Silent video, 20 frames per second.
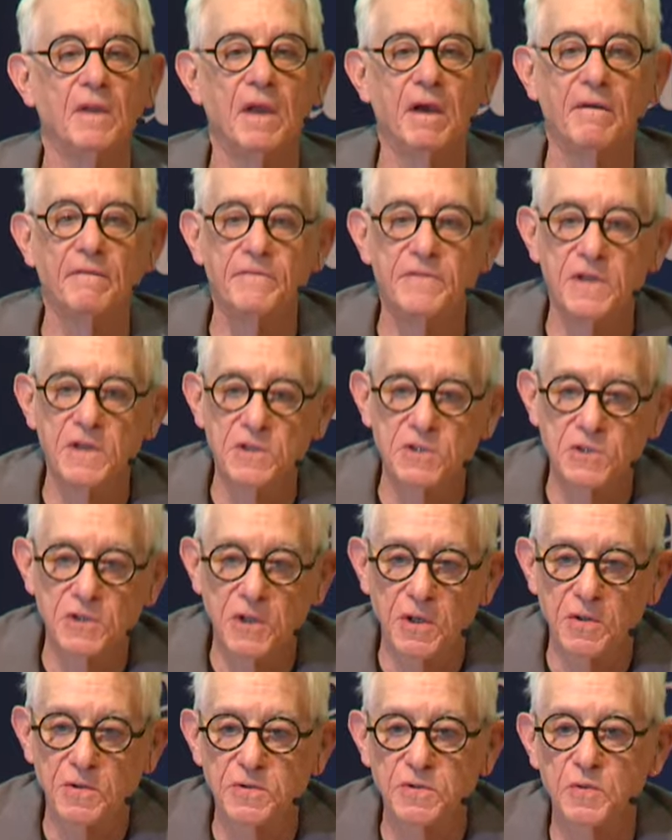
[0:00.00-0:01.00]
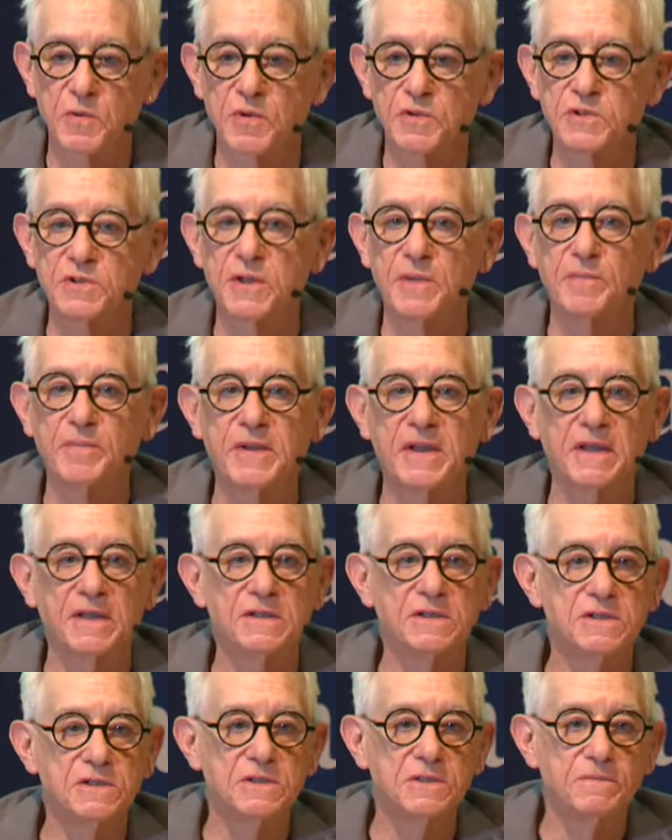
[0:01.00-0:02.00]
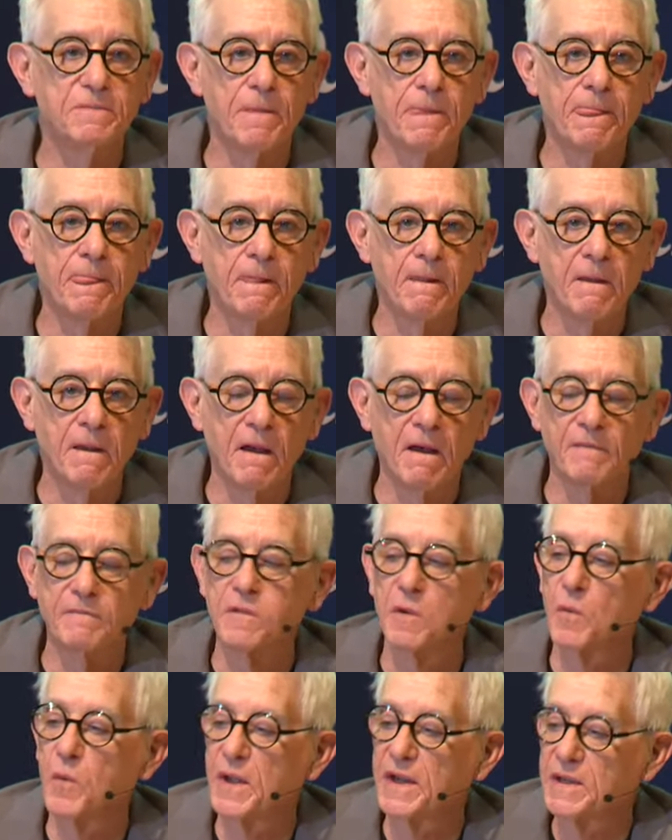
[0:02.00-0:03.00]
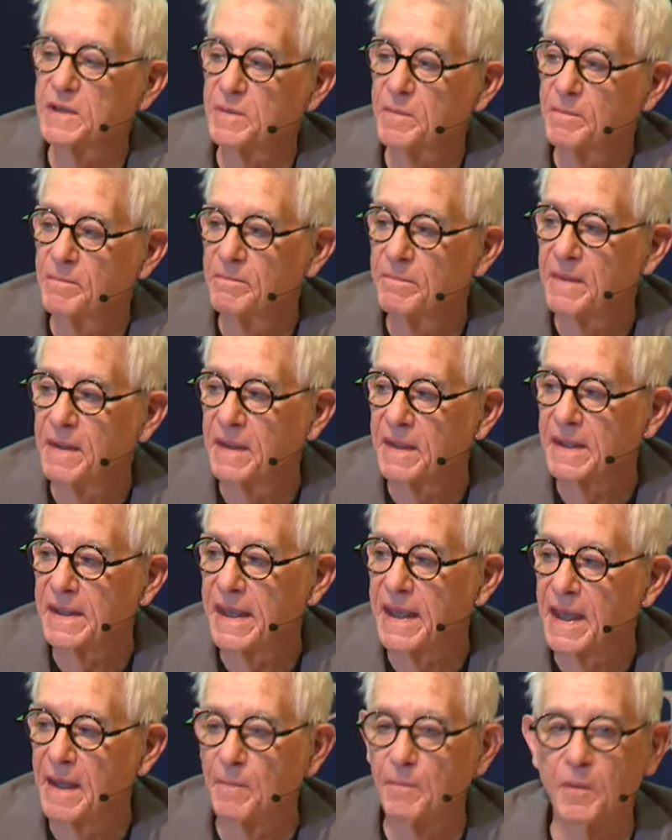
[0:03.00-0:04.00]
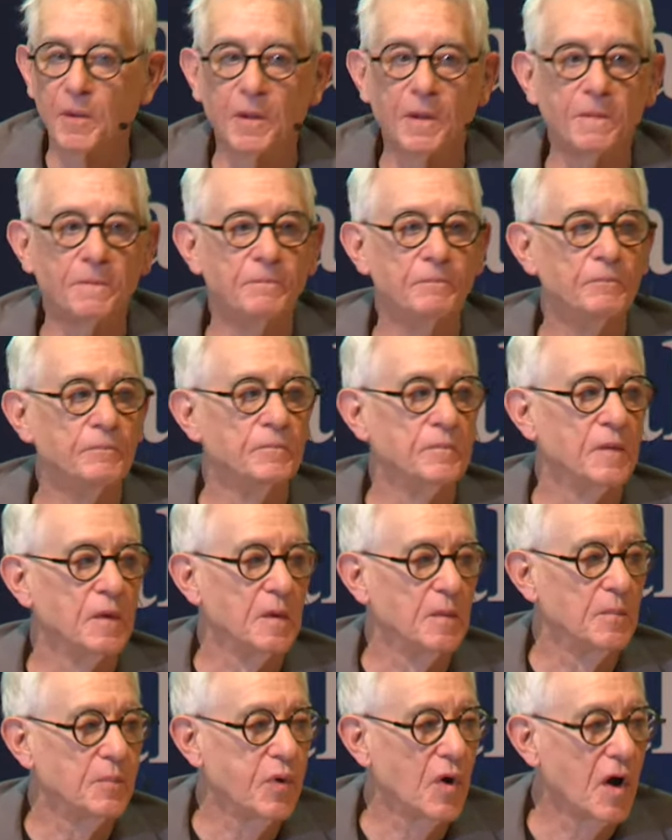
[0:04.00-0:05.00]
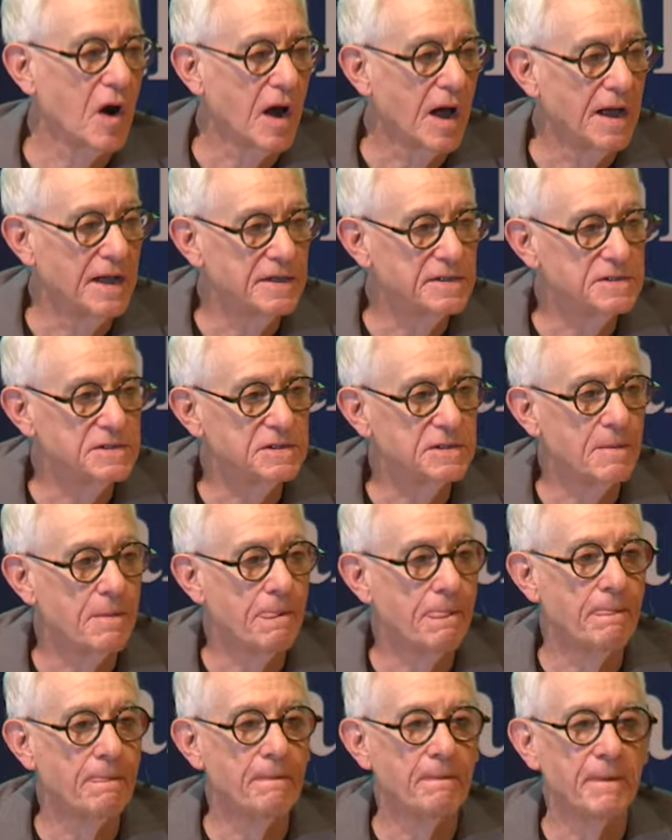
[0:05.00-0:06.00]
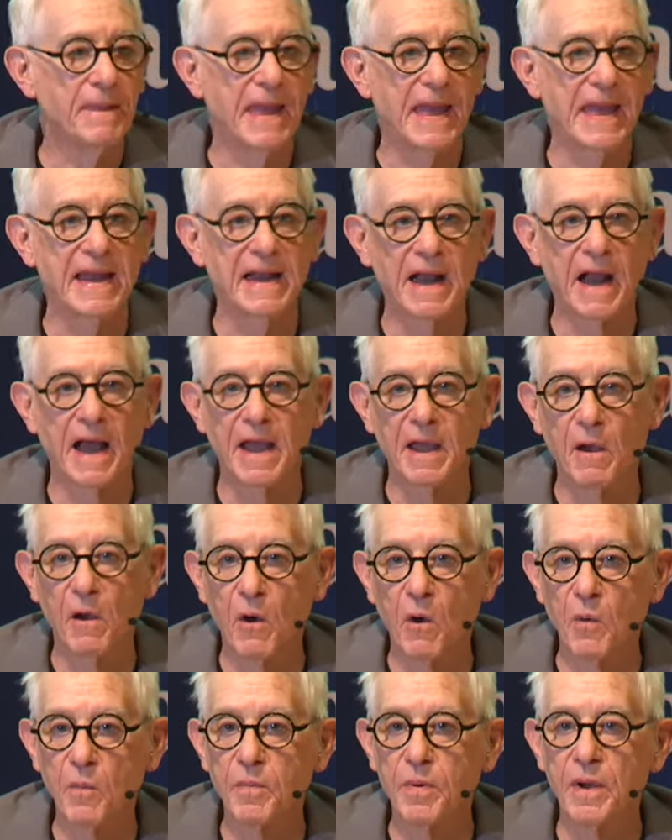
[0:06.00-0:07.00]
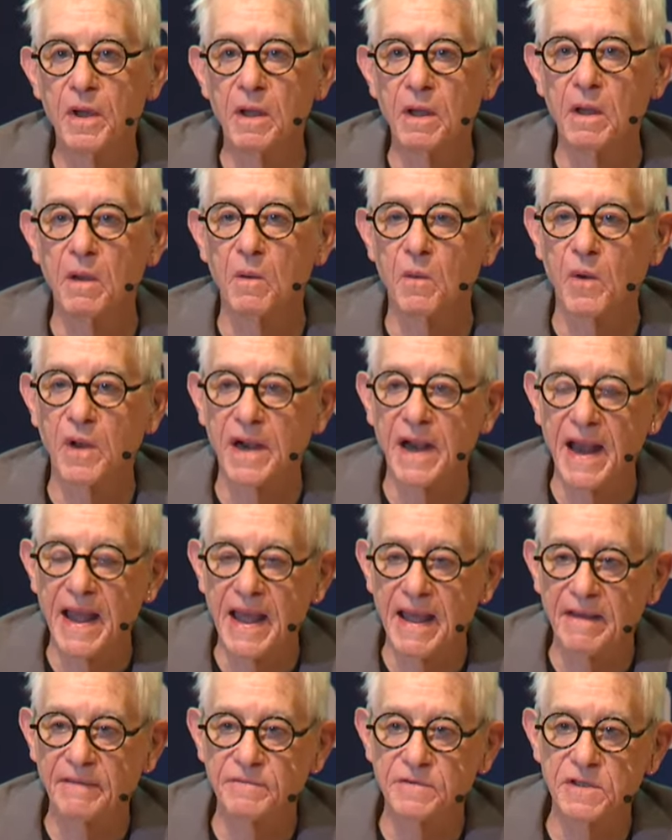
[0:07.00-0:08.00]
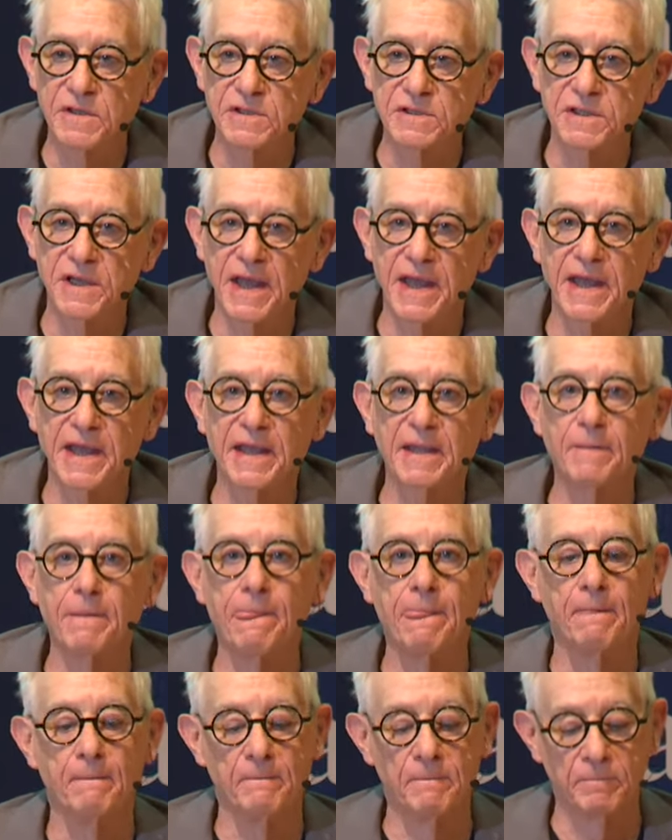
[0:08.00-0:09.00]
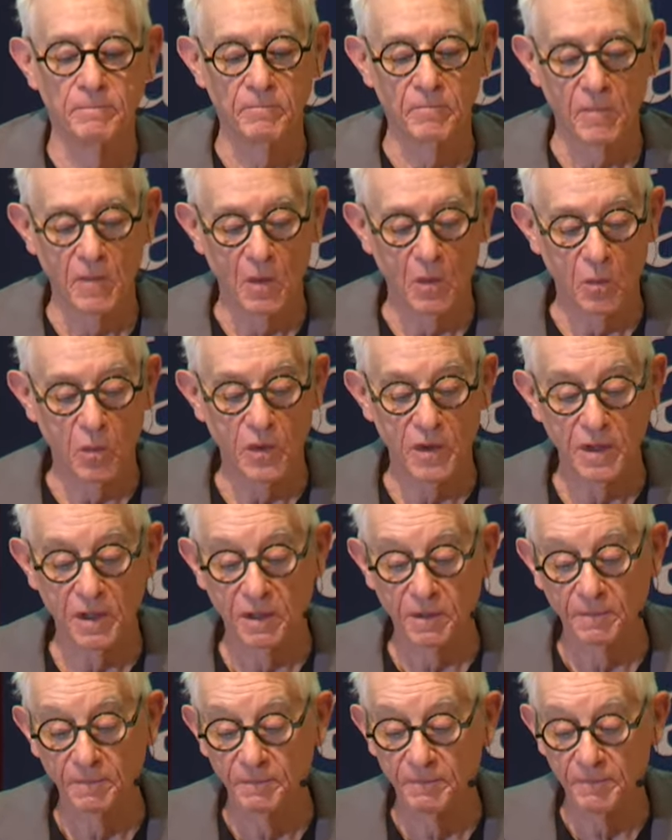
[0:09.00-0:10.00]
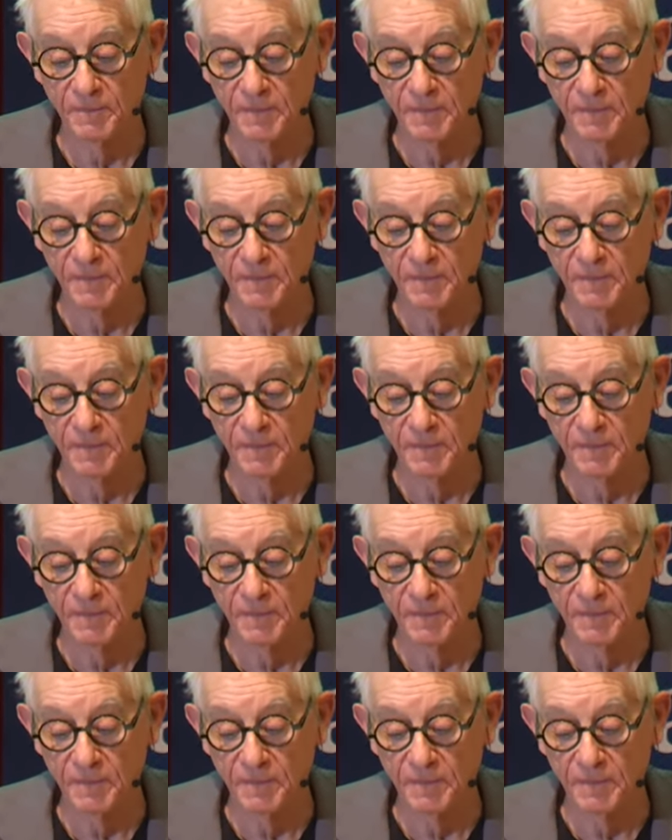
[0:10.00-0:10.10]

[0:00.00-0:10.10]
of this year's recipients of the Windham-Campbell Prize, and I hope what I have to say will